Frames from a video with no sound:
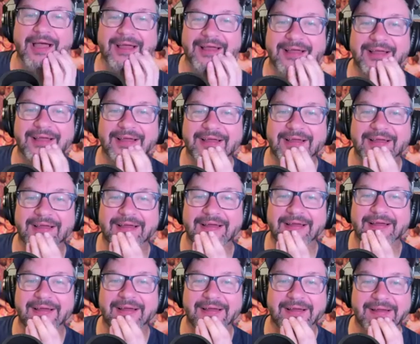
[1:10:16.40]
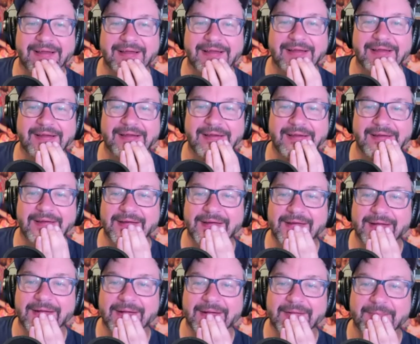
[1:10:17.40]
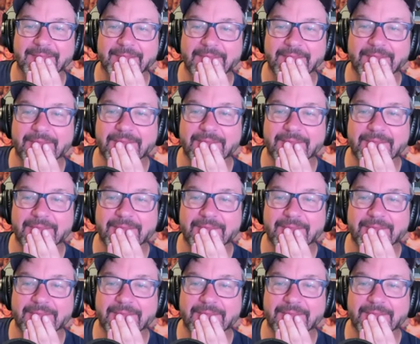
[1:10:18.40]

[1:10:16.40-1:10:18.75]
uh, for every character. So he is